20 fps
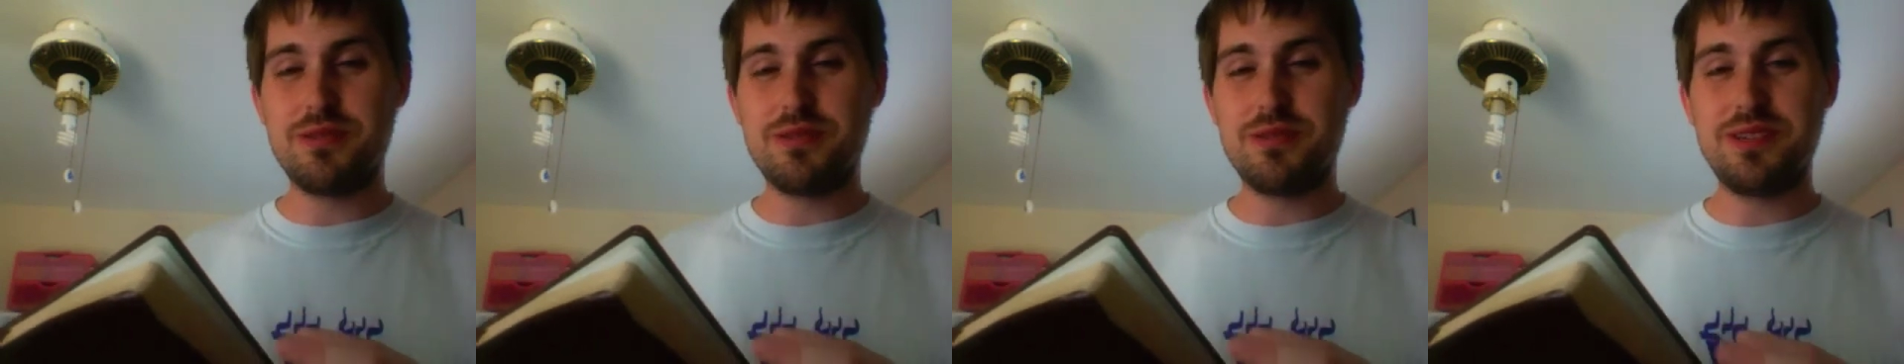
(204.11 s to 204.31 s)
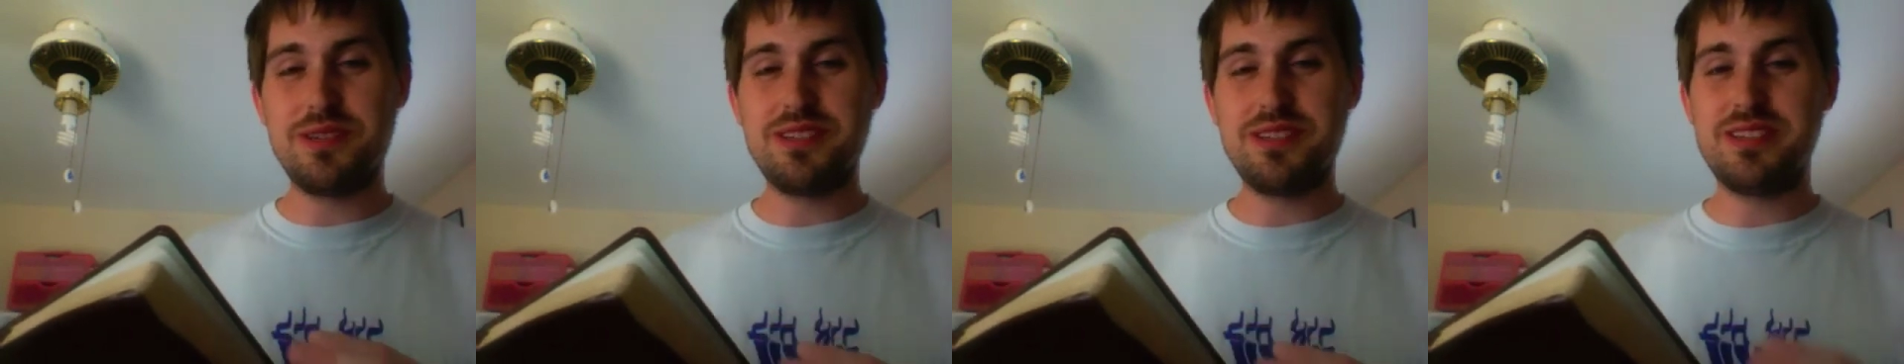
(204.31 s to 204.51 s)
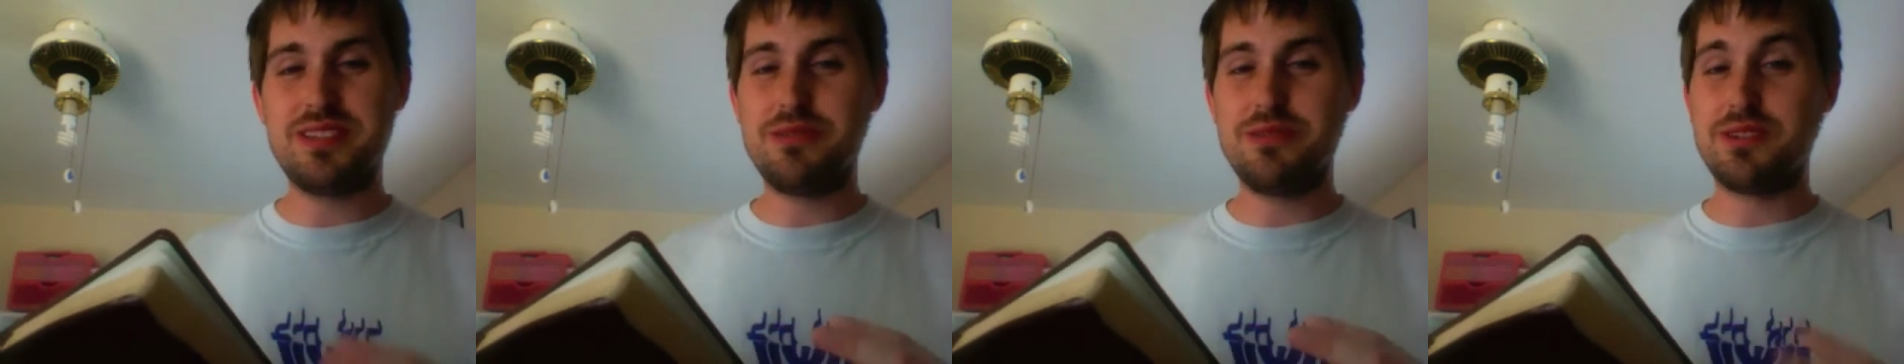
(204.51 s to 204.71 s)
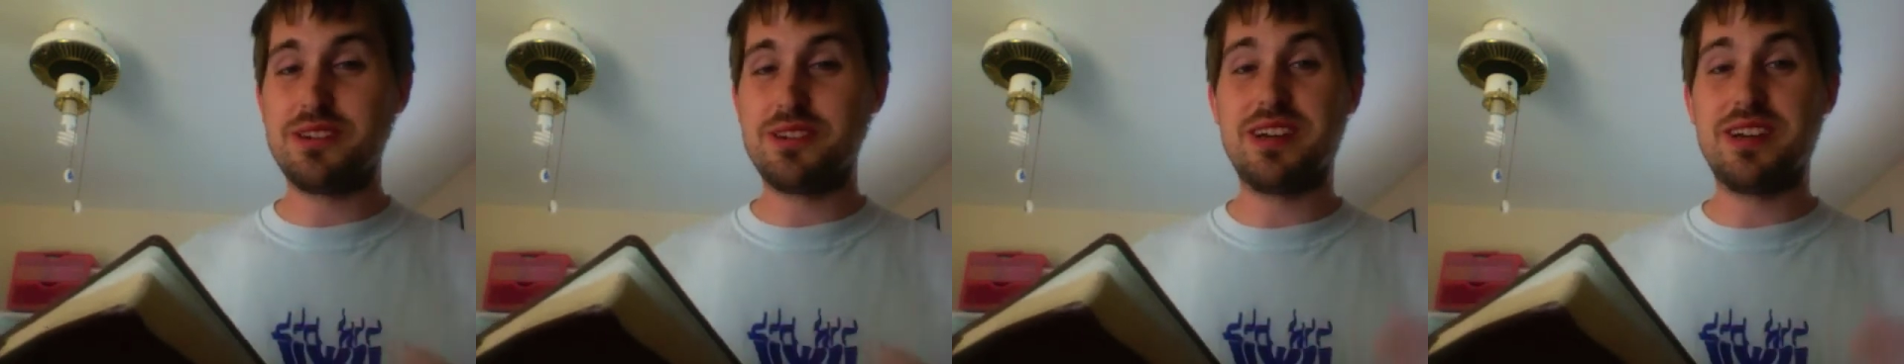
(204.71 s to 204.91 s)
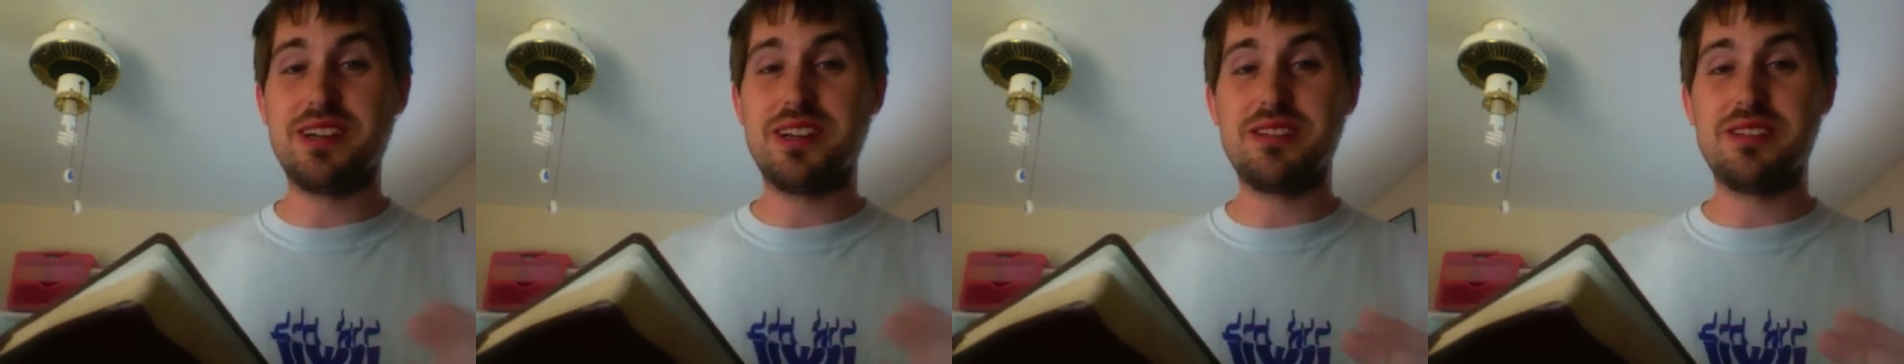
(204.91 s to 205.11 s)
we can see what
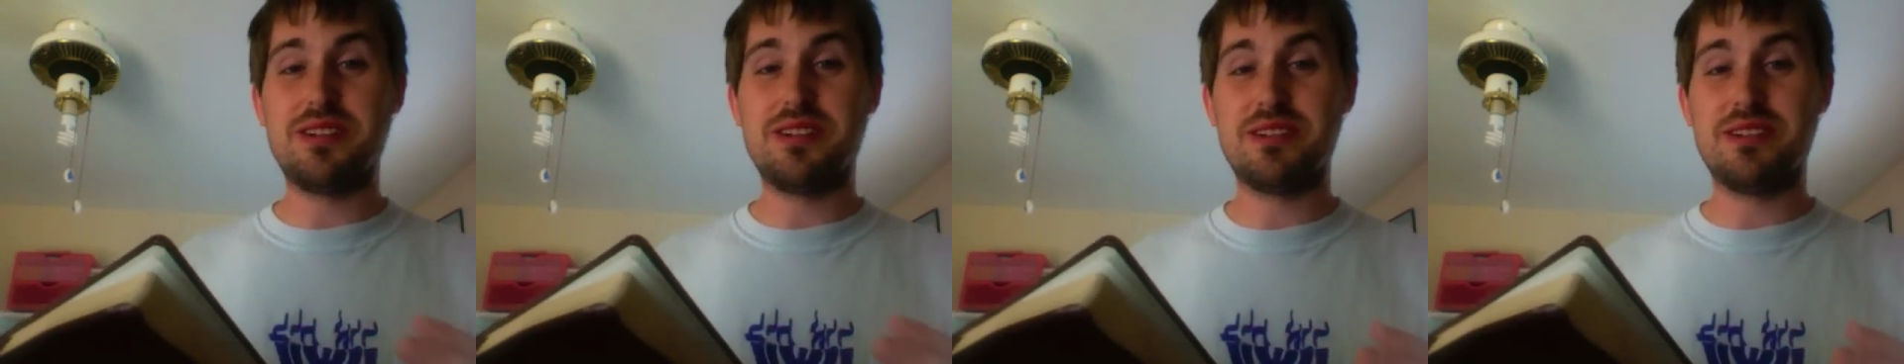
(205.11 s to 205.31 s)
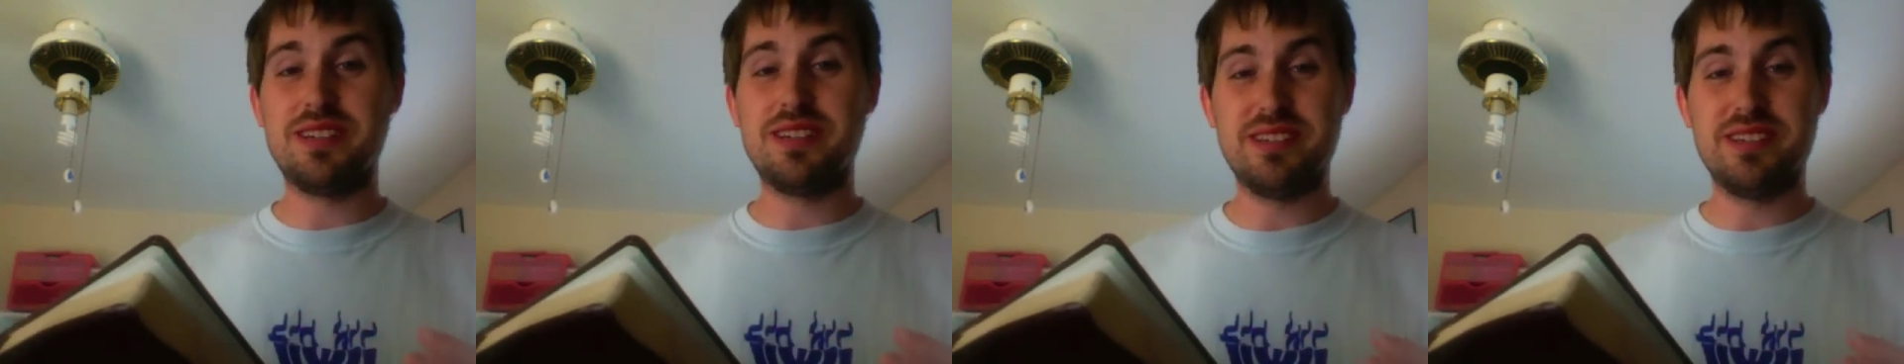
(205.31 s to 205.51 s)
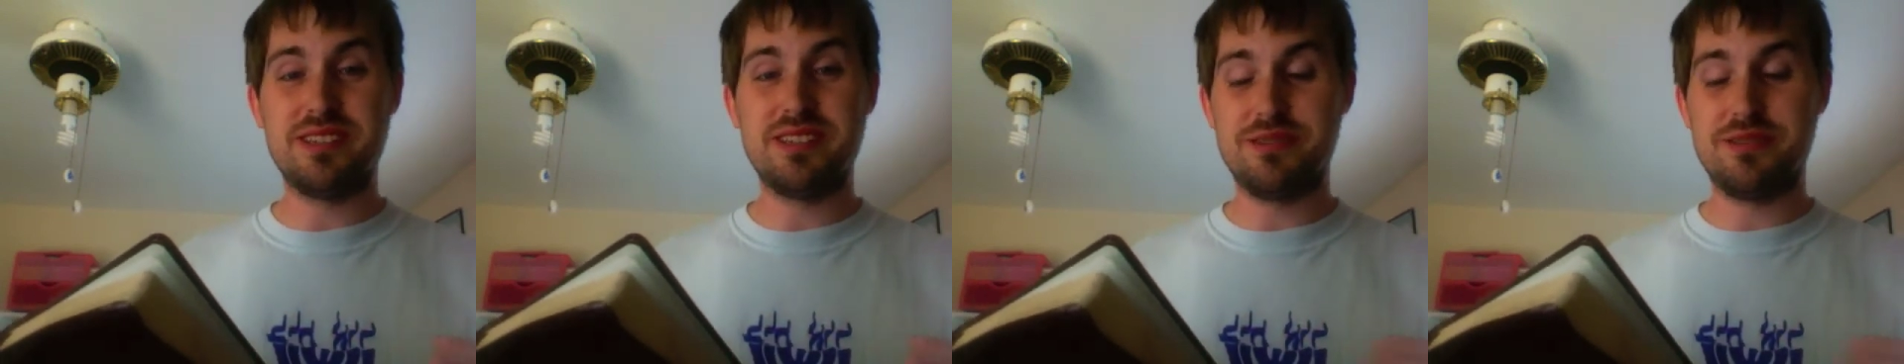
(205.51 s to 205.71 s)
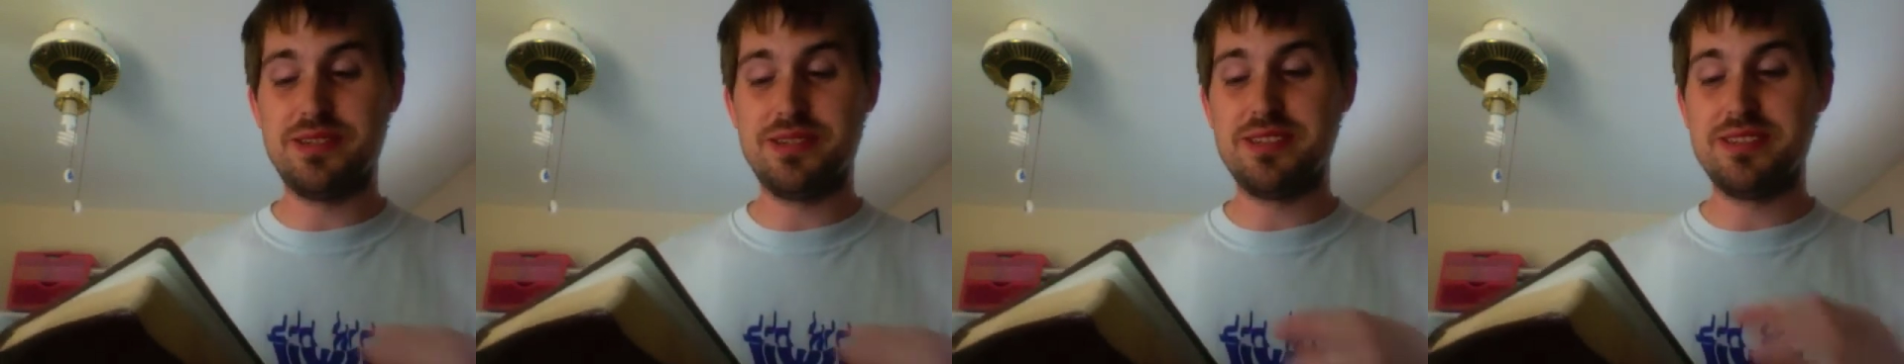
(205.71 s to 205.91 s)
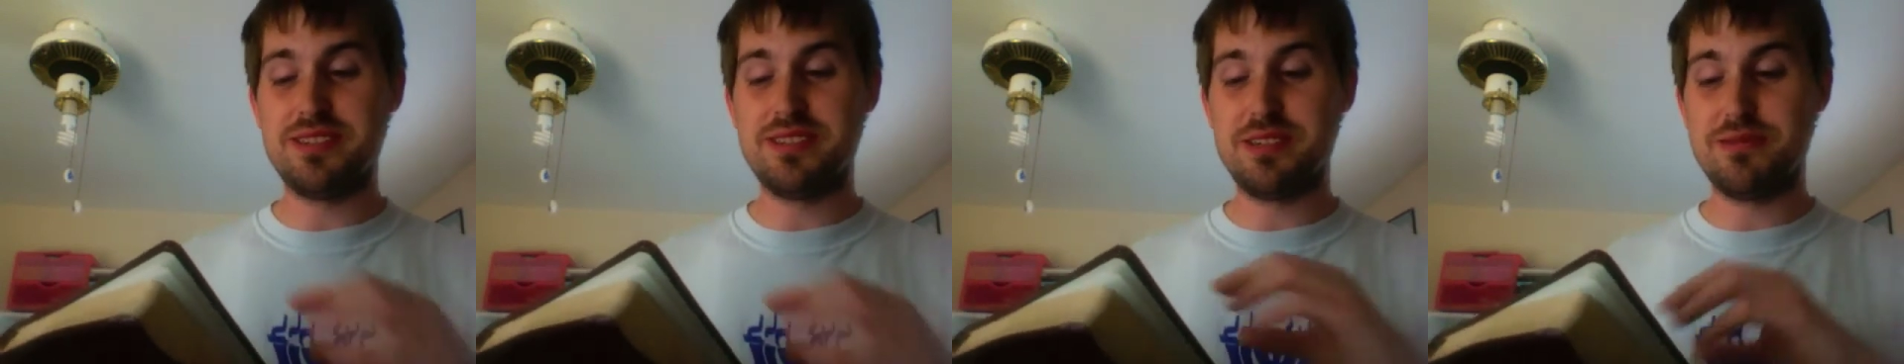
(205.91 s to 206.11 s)
God's heart is, and we
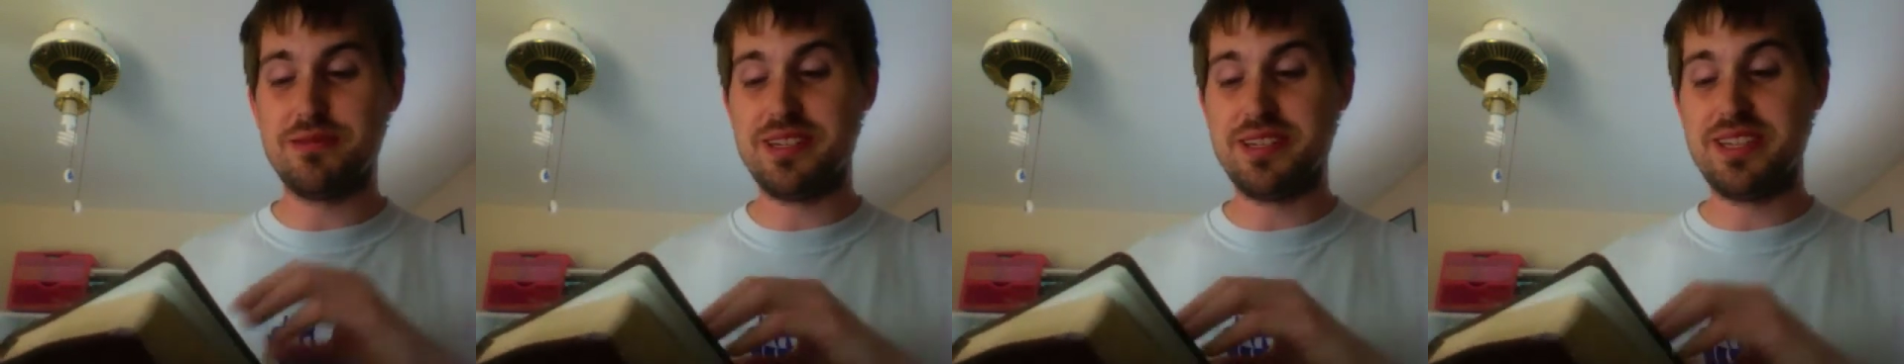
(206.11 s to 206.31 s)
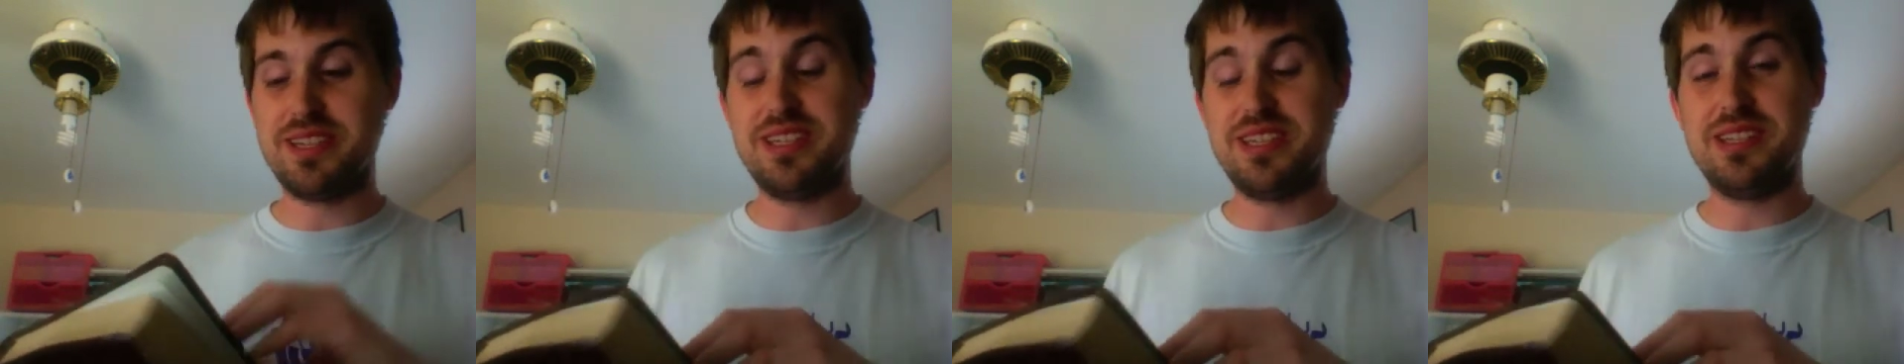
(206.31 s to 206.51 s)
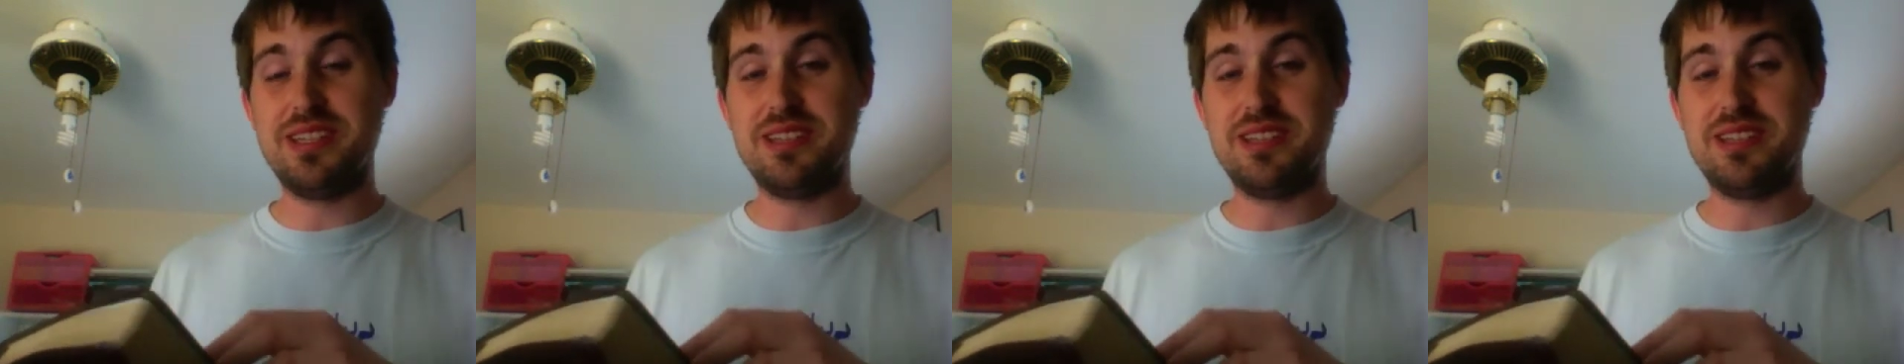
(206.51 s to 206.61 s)
can see what he